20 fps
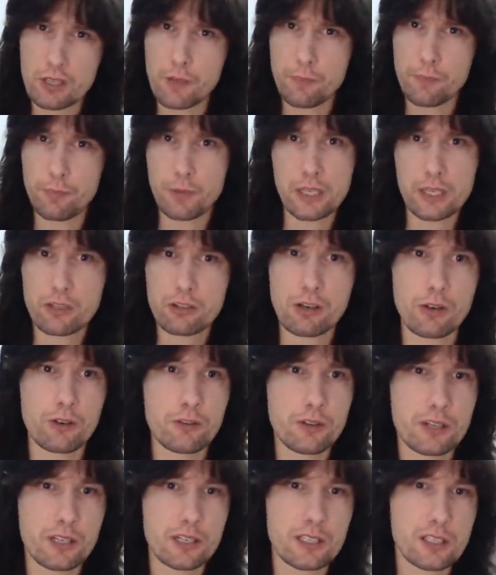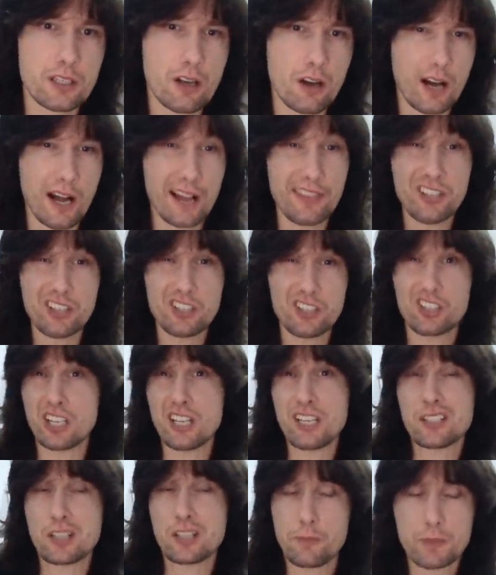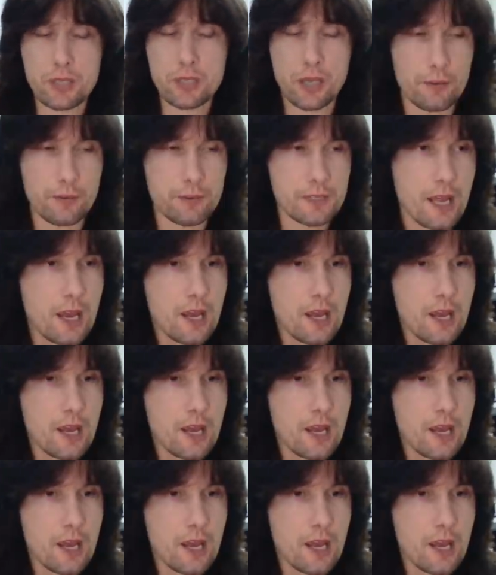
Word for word: the B string on the guitar, and the G sometimes.